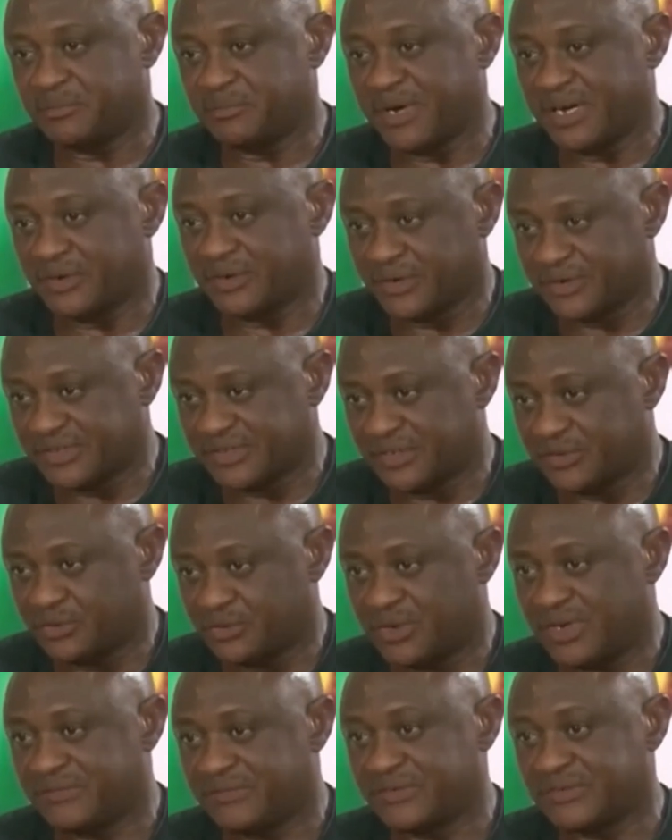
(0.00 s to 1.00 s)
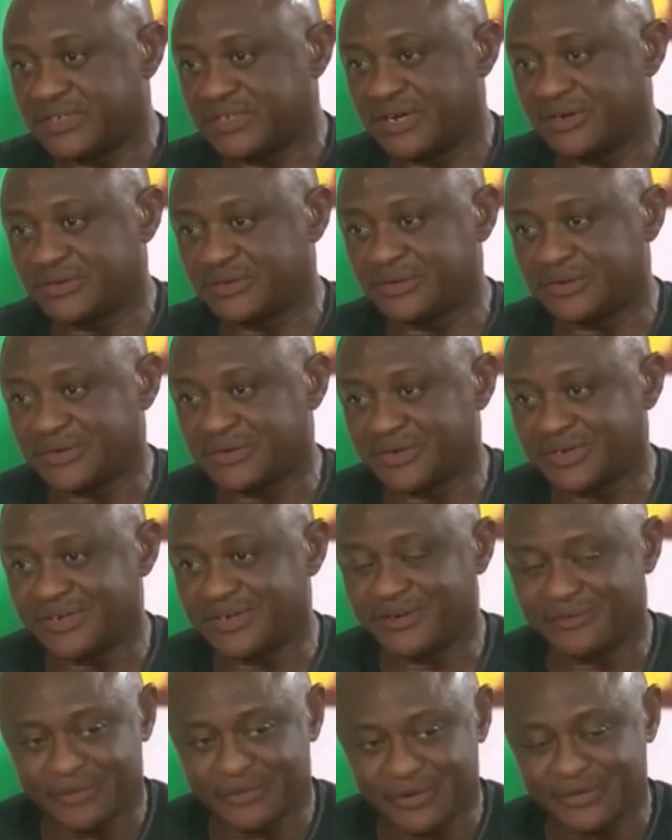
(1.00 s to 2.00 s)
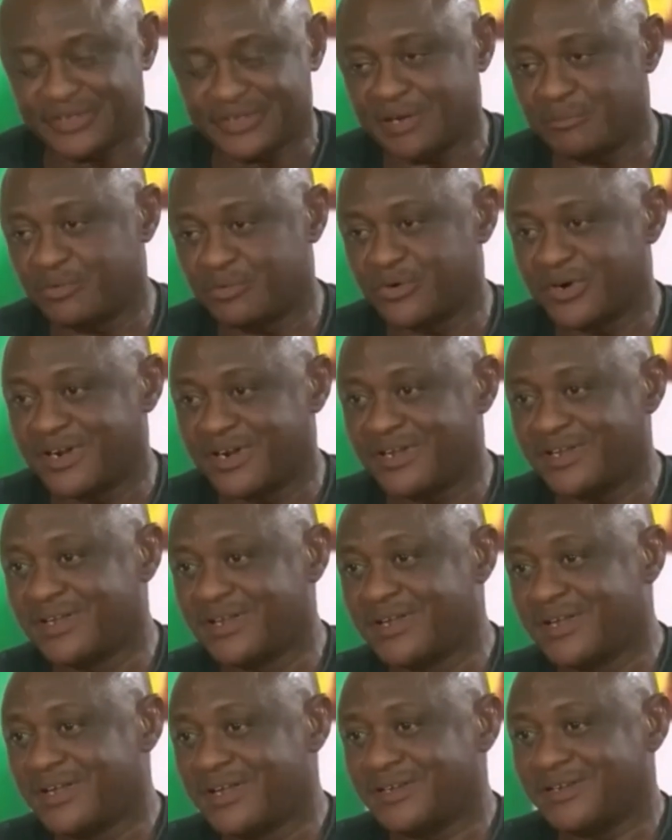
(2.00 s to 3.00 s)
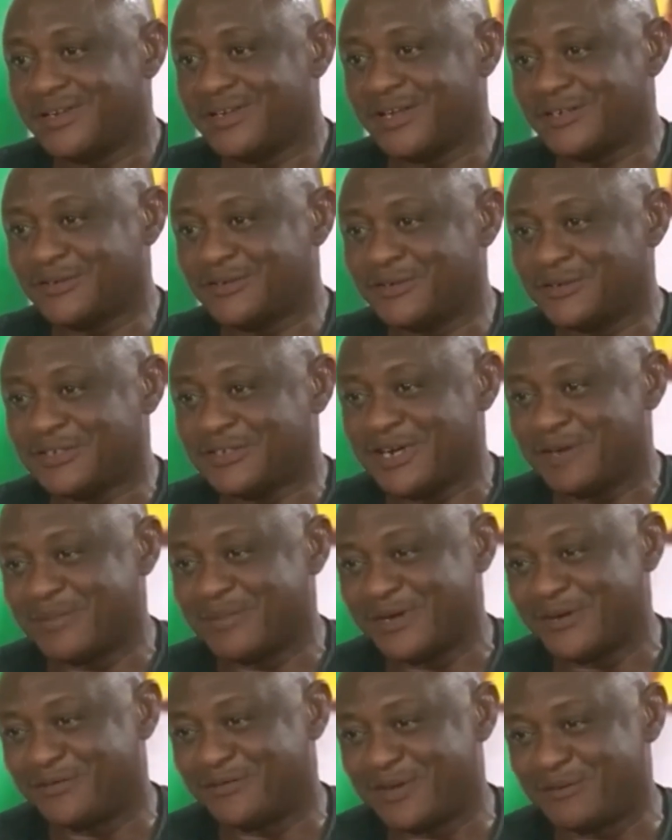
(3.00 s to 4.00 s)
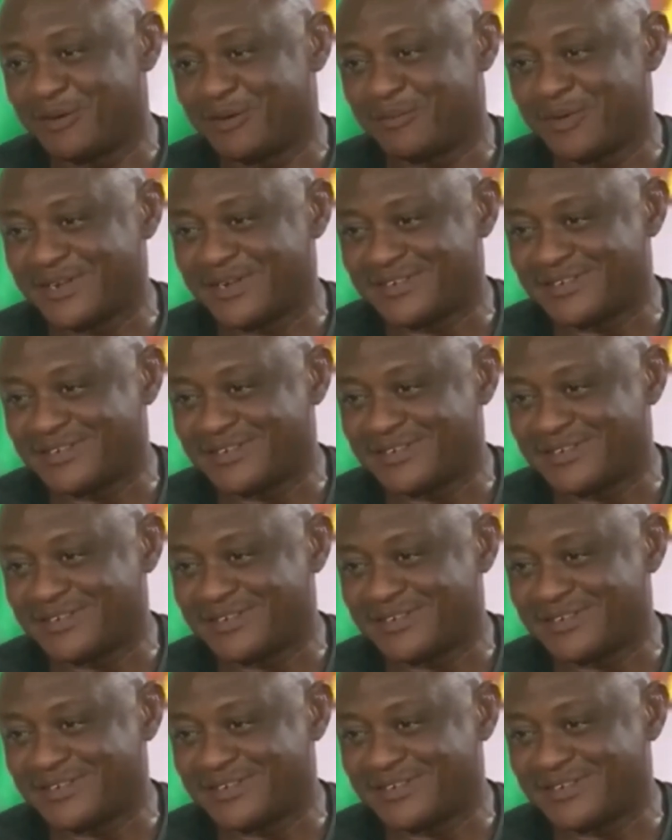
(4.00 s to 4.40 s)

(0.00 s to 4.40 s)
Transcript: across the two levels are also talking. Of course, Abure, the national chairman of Labour Party,